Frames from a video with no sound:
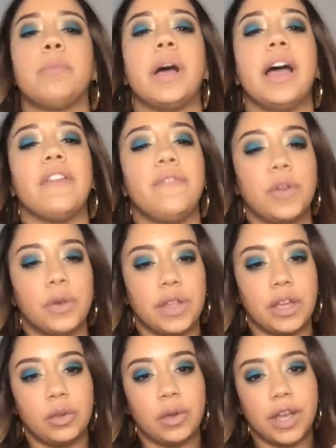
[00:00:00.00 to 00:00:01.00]
but I feel
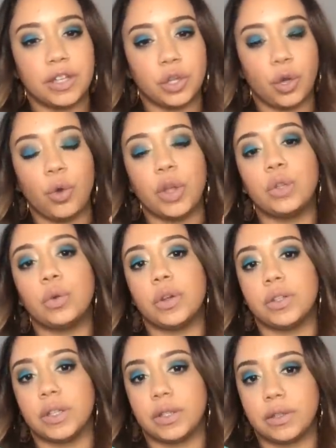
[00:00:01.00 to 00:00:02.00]
that you guys are going
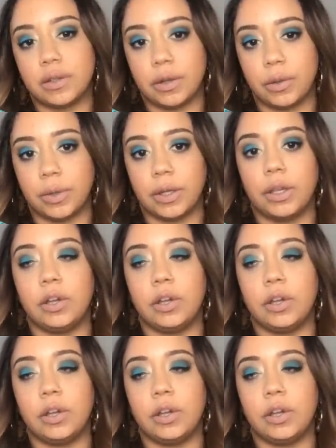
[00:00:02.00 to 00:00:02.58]
towards it slowly.